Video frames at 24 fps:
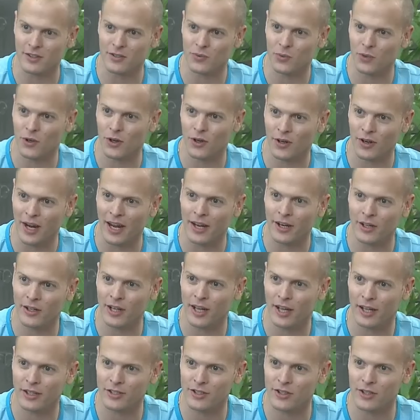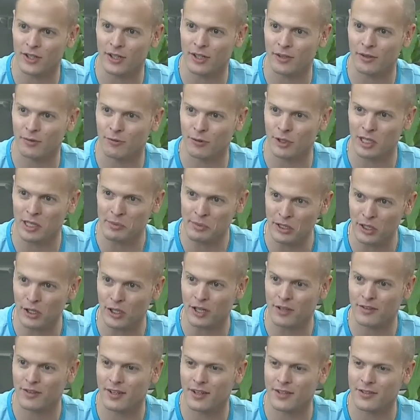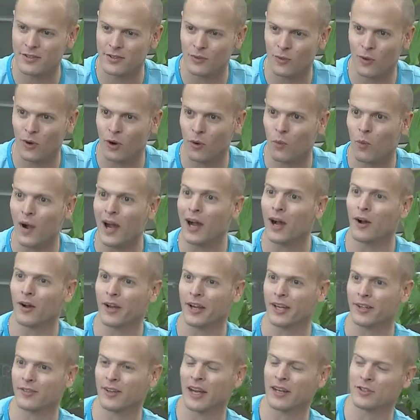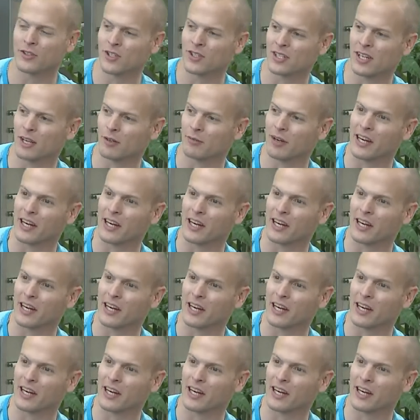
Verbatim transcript: this work, I could actually really be good at this, or wow, I, get, I just got